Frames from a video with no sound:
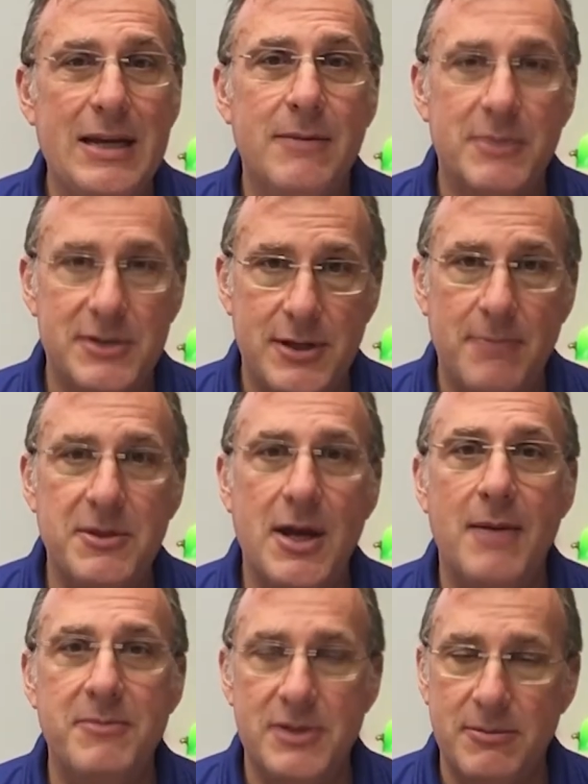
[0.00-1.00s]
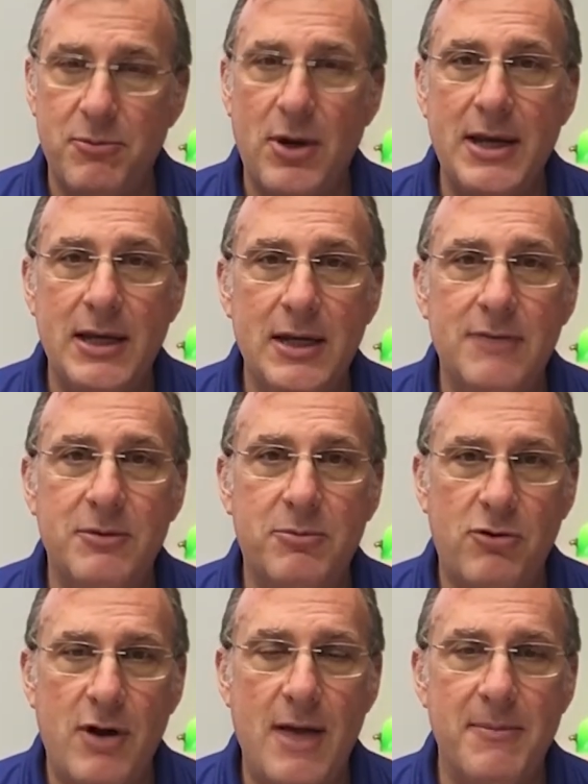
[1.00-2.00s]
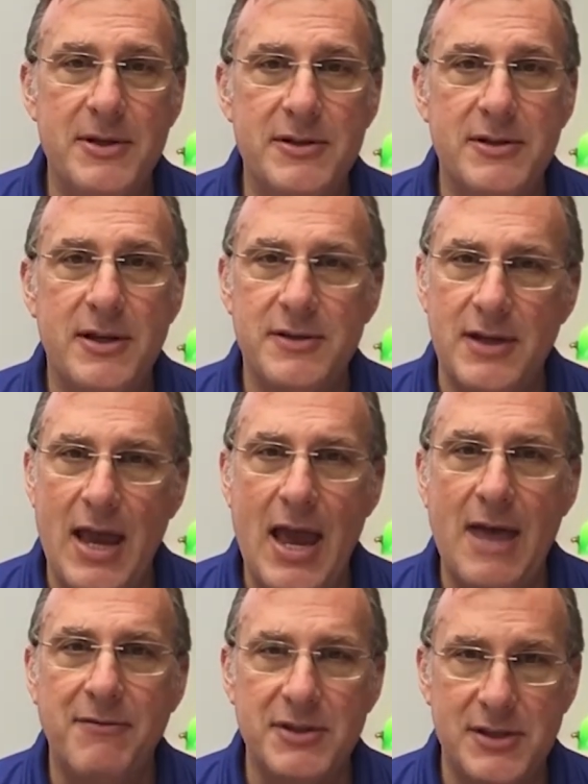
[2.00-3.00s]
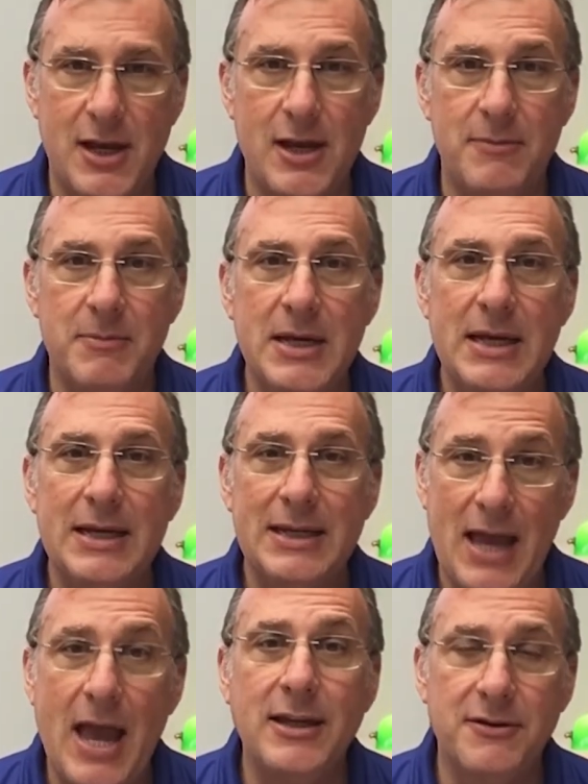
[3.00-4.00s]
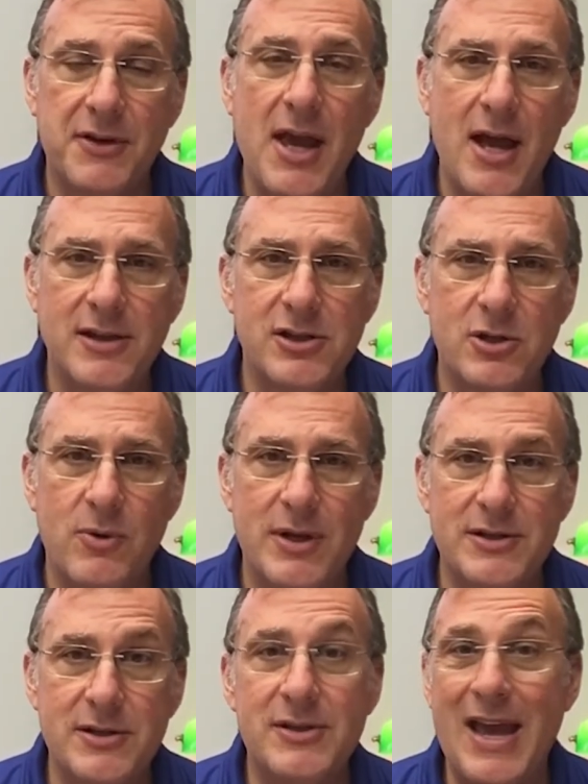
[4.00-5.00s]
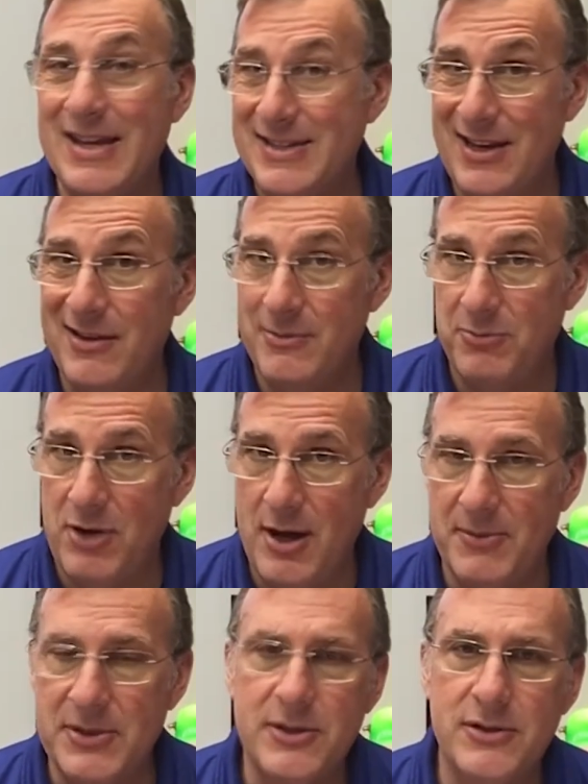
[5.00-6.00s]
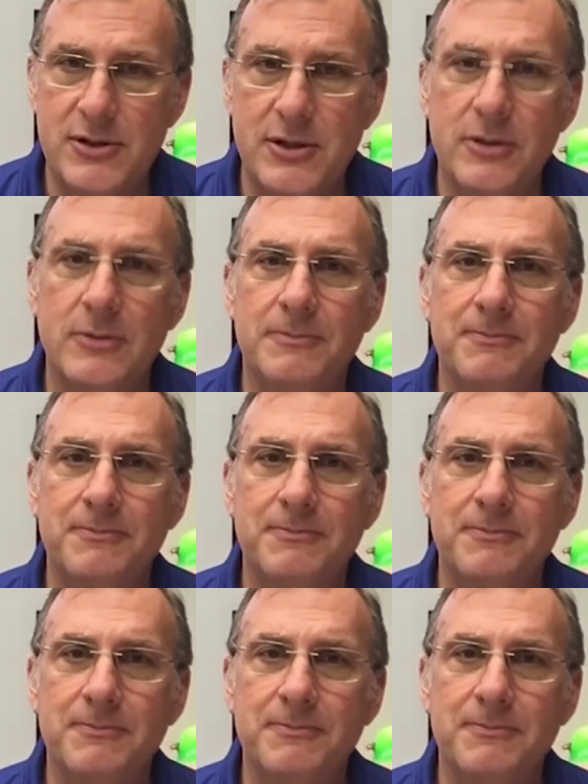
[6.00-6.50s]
But sometimes the breaking of a promise doesn't have the same kind of consequences as other promises do.